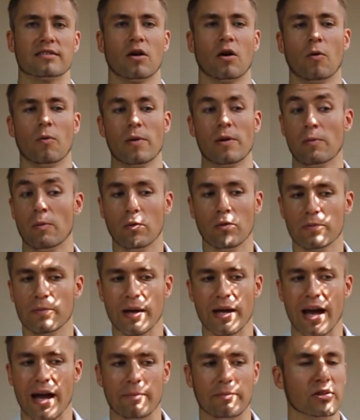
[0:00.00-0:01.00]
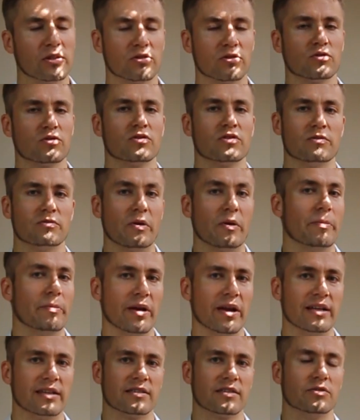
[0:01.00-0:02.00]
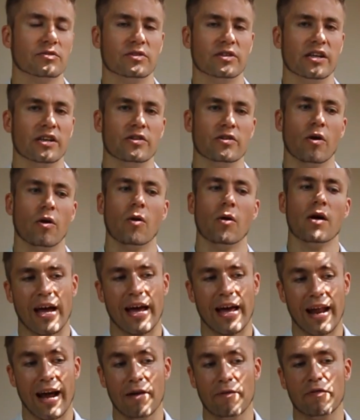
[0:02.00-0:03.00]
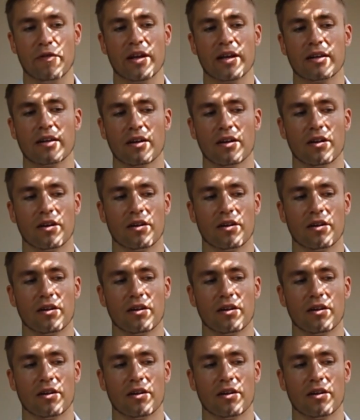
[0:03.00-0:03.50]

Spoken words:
so we won't be able to replace Coutinho. And I think